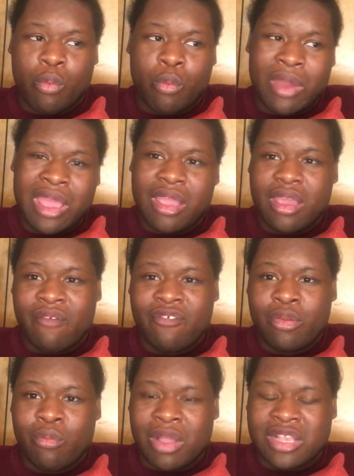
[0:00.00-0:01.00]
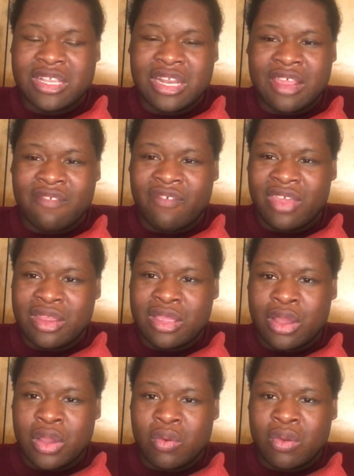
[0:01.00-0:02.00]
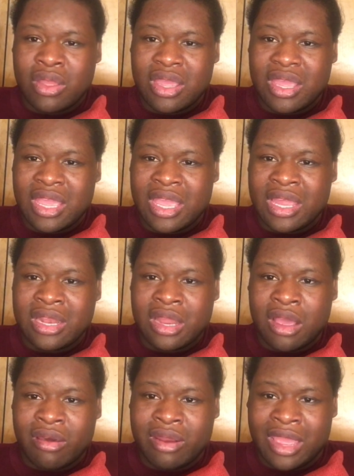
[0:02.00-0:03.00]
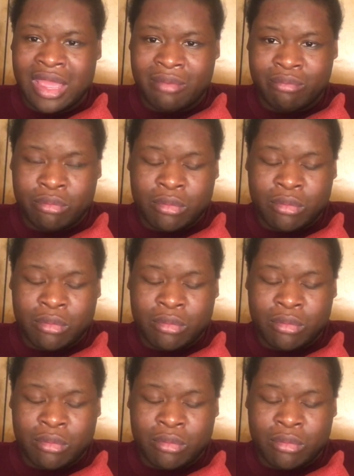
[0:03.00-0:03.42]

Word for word: wherever you're watching this video and all that.